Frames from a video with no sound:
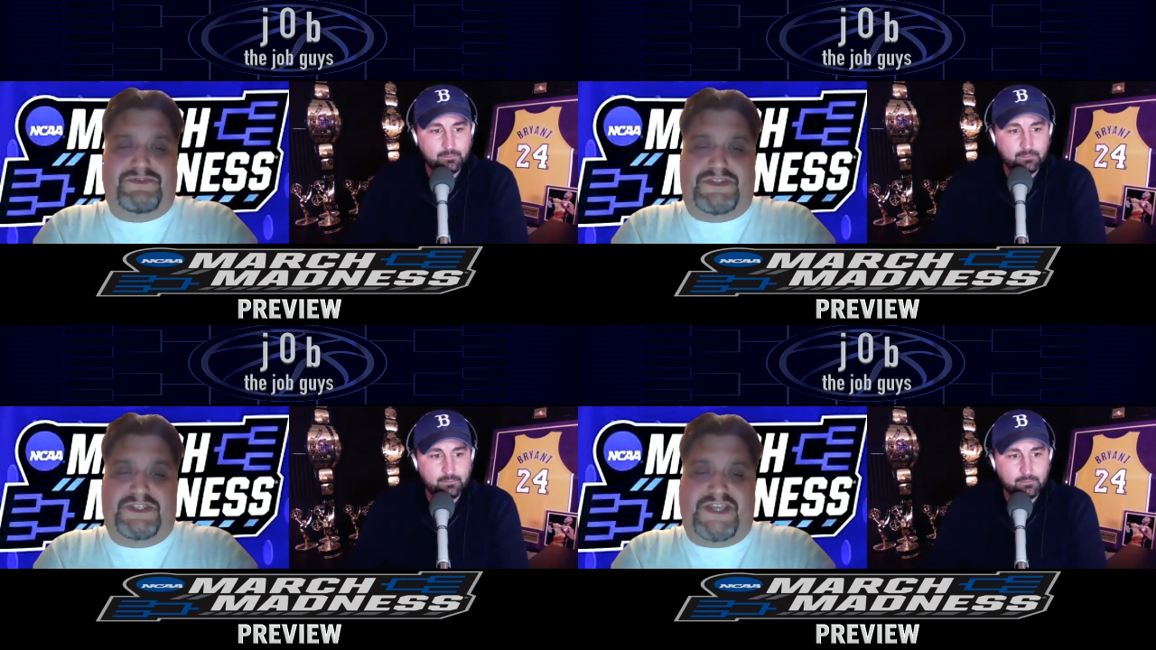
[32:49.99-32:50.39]

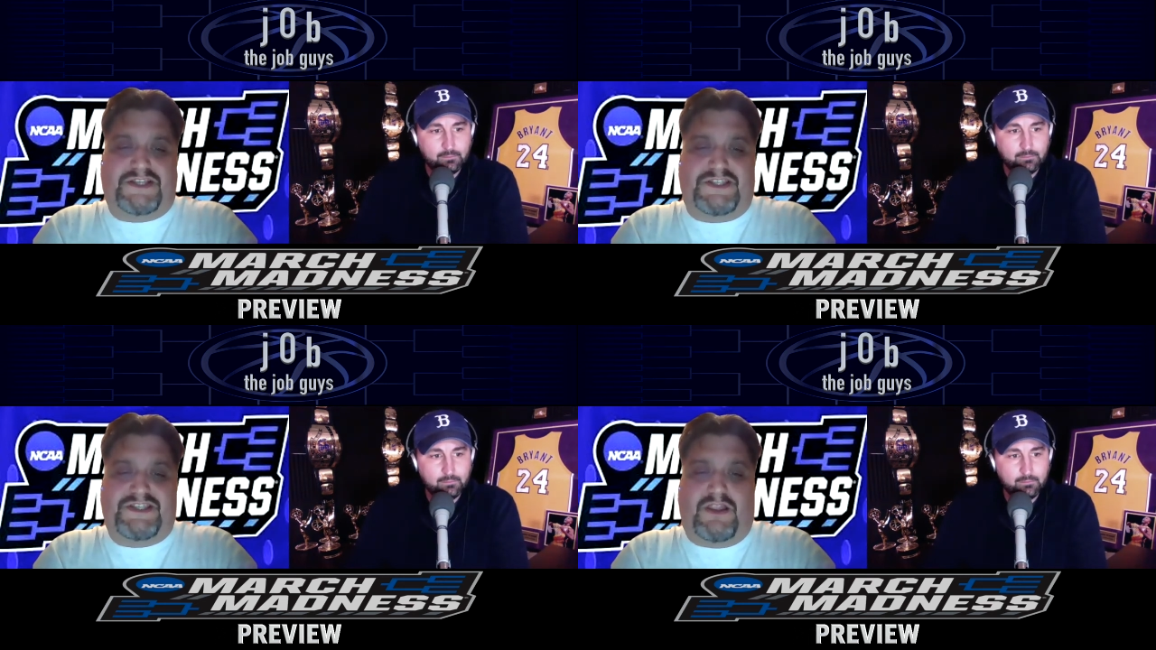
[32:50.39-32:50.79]
Speaker 1: the
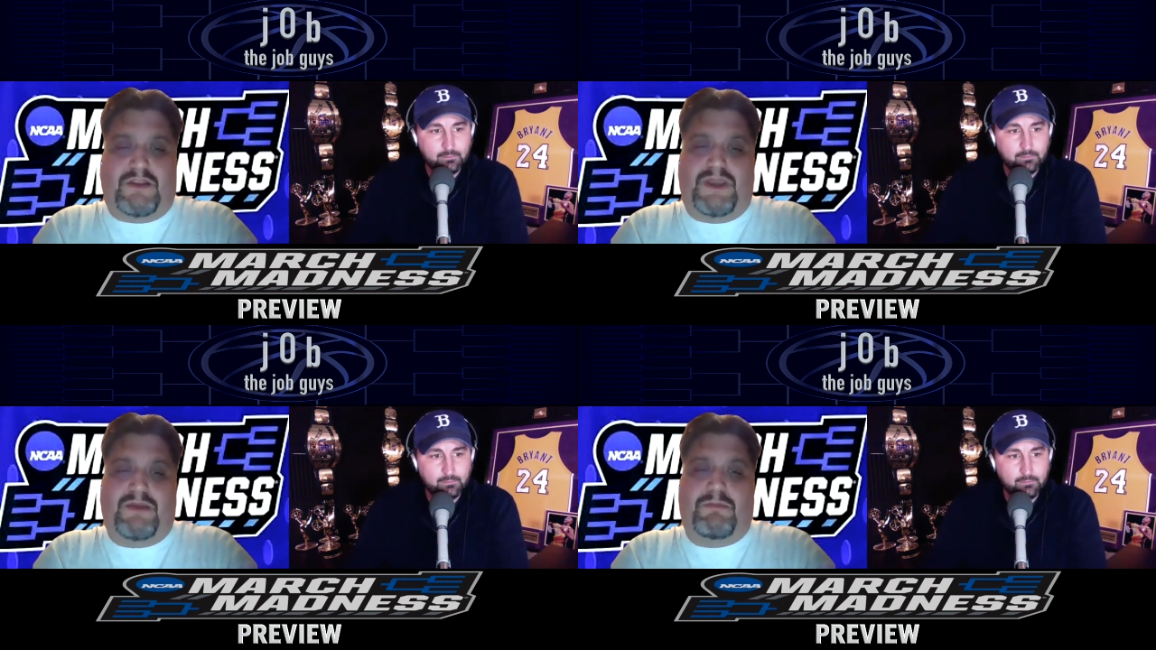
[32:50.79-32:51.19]

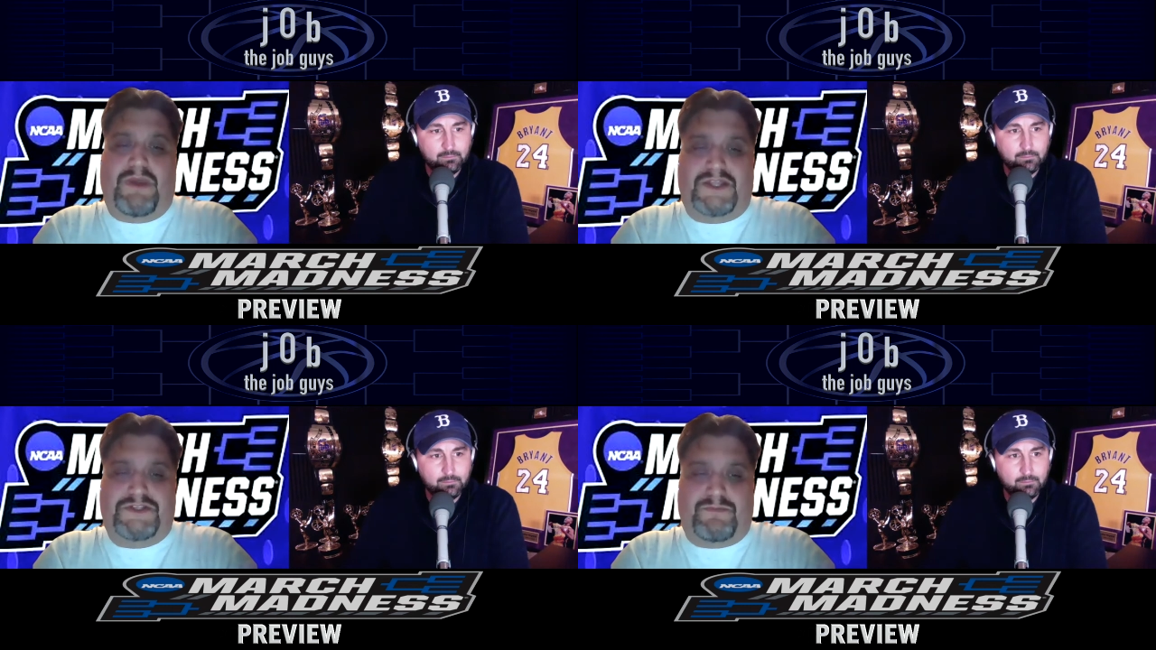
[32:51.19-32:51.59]
Texas-Alabama
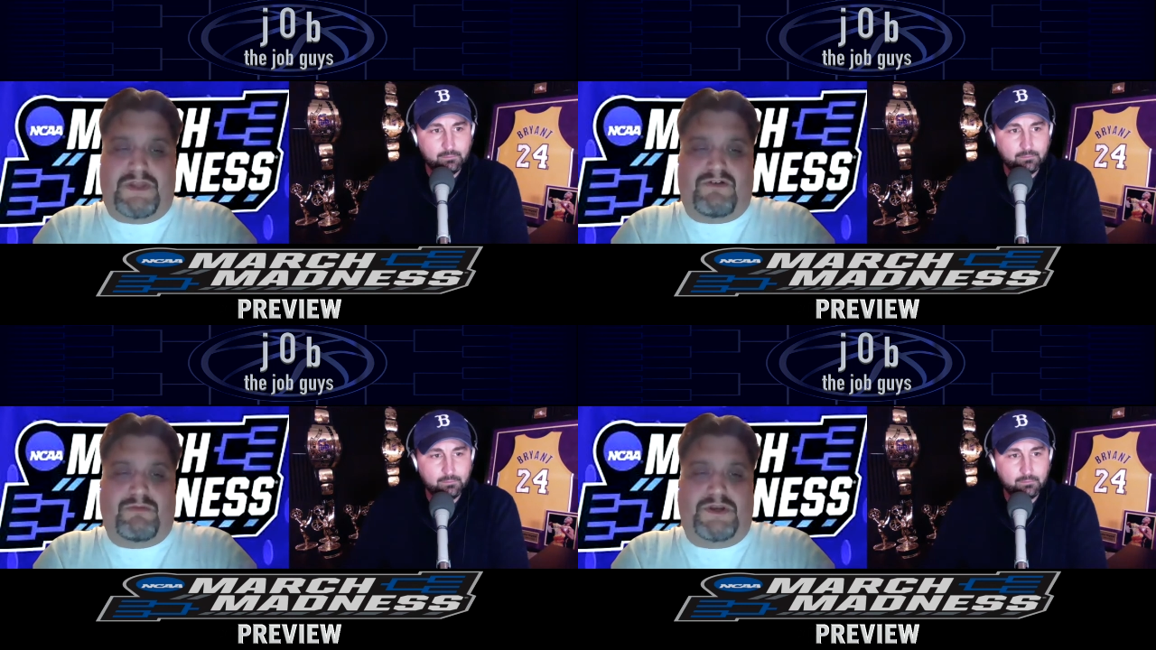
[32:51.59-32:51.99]
matchup that
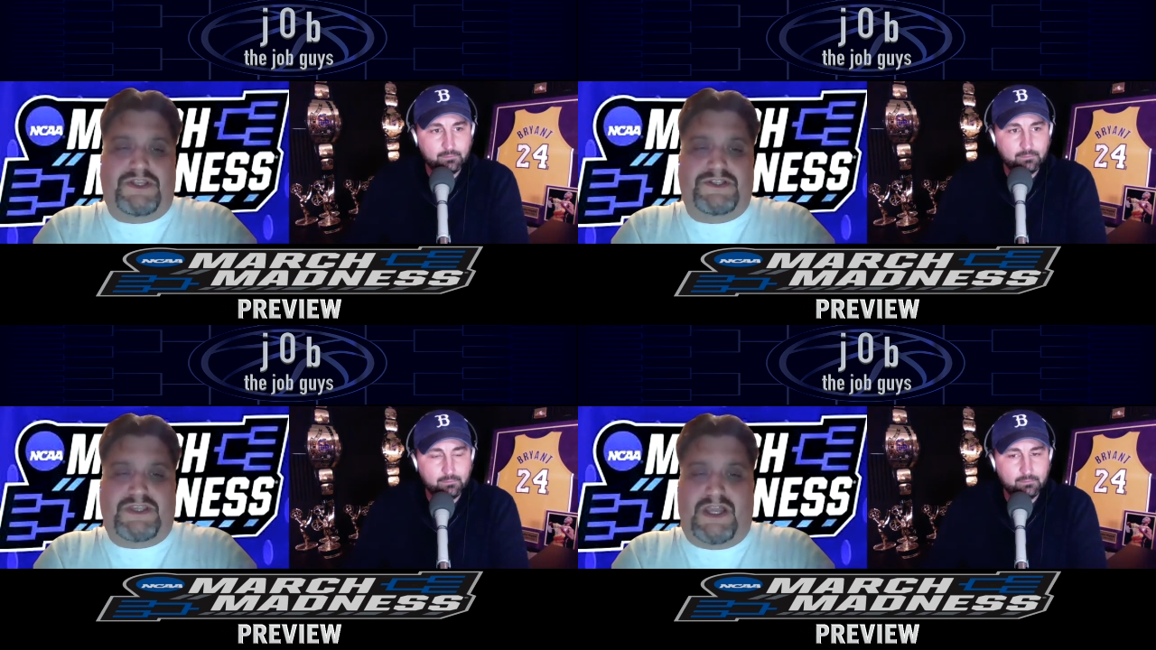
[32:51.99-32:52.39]

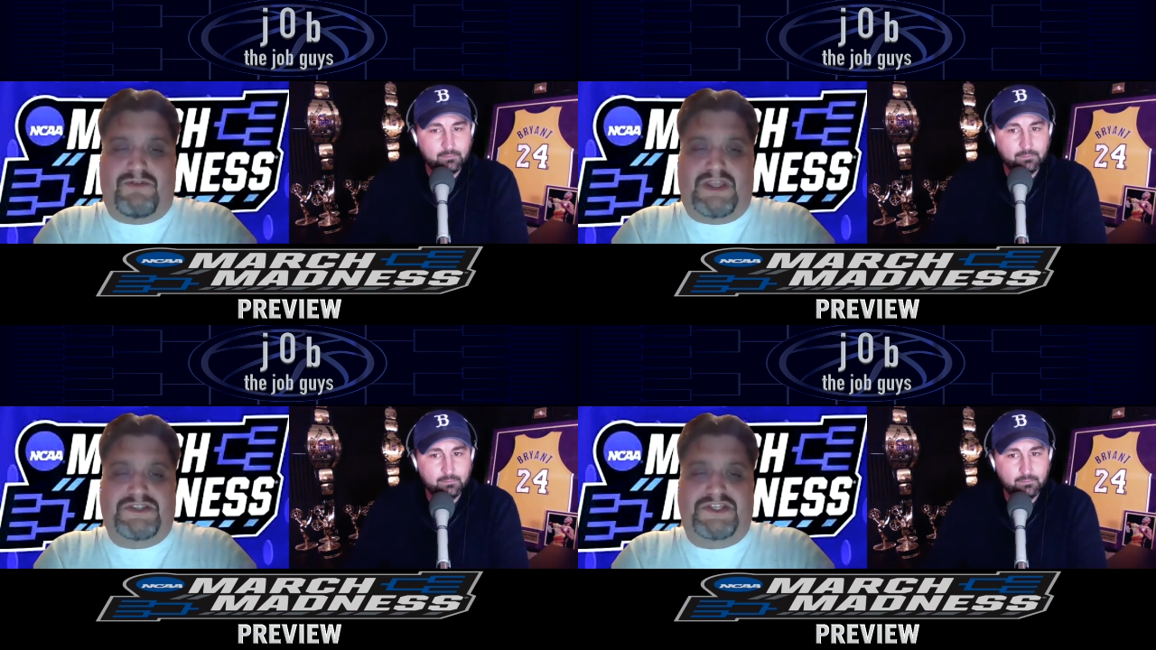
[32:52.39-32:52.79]
everybody's kind
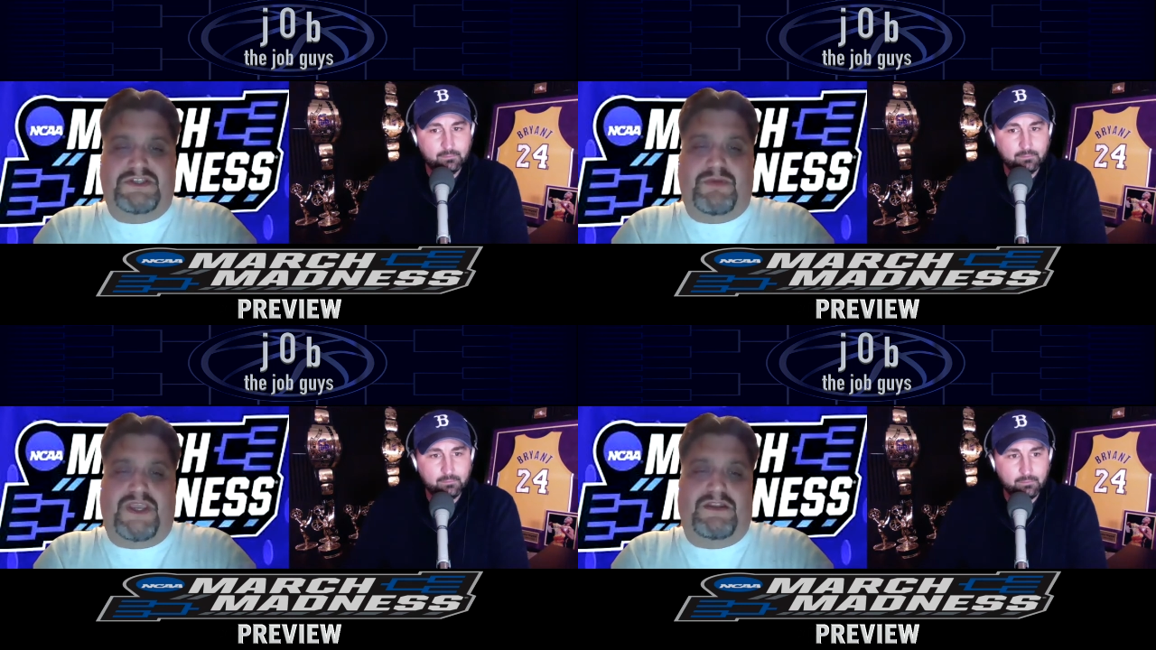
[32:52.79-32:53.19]
of
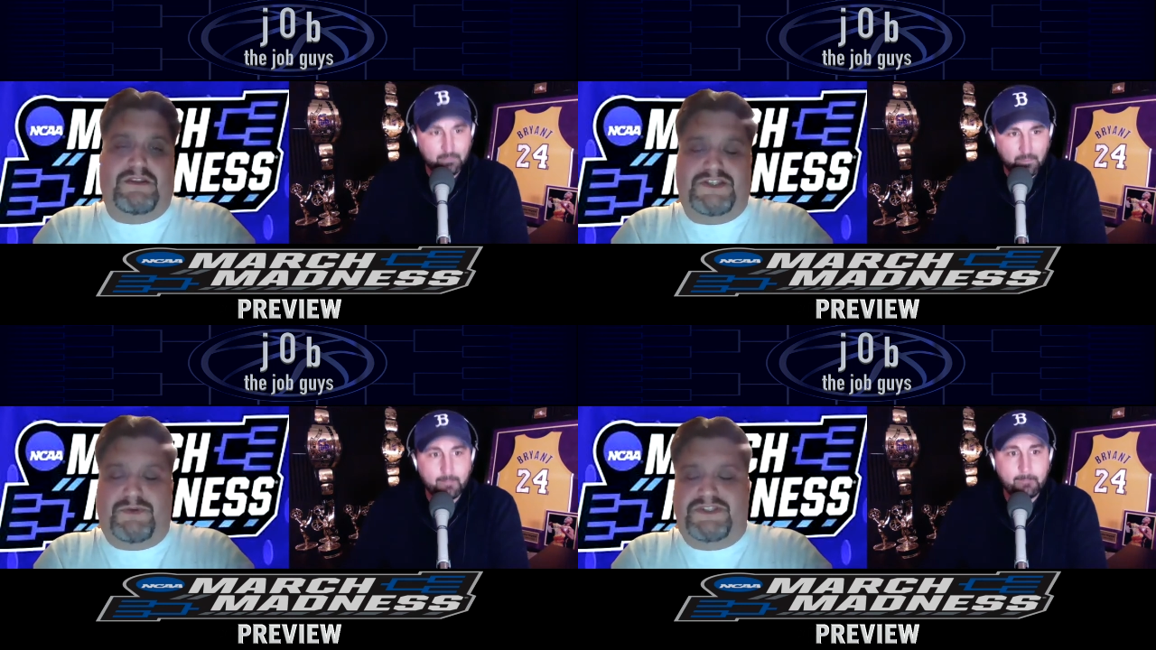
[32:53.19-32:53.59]
anticipating in
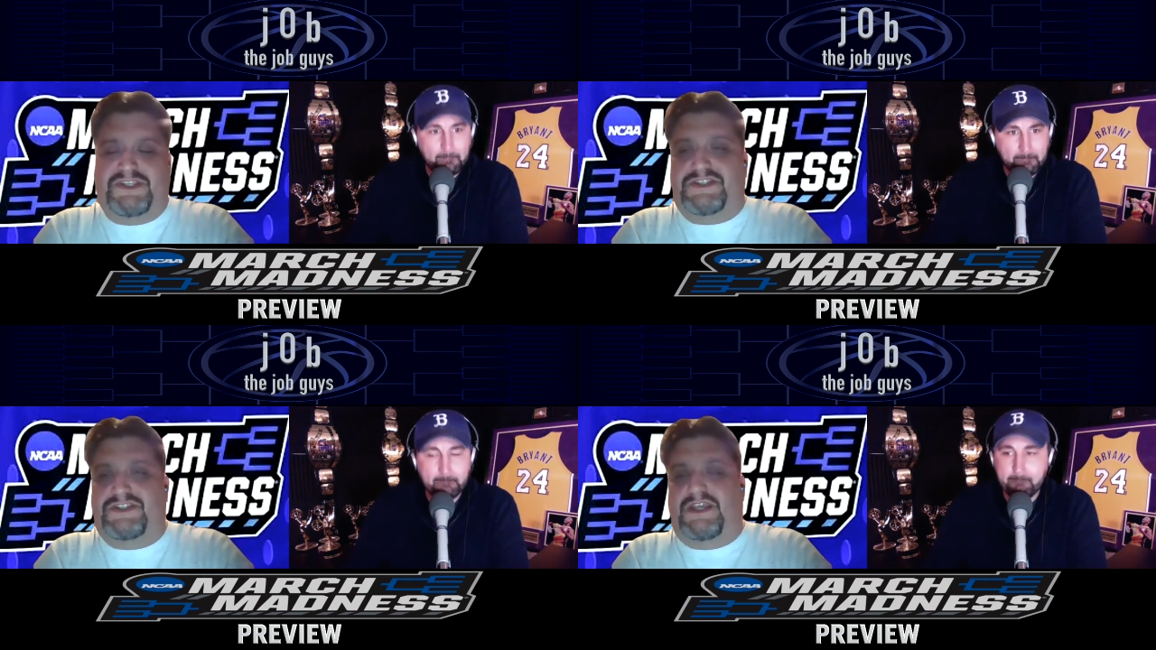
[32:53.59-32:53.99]
the Sweet
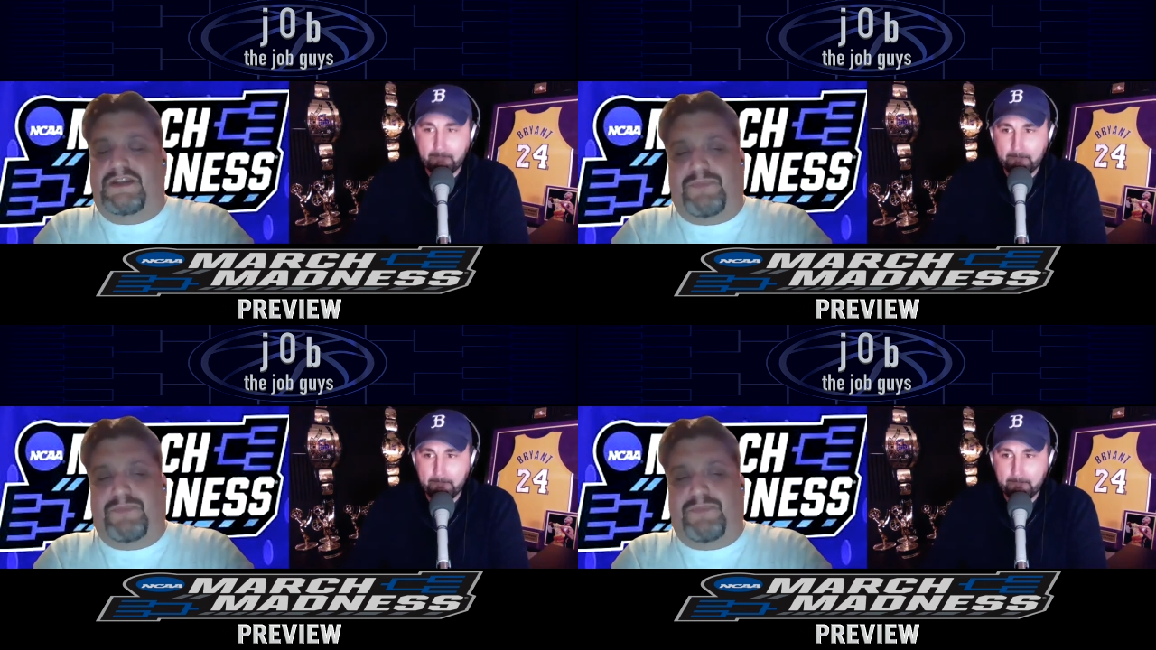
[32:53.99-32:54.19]
16. Mm-hmm.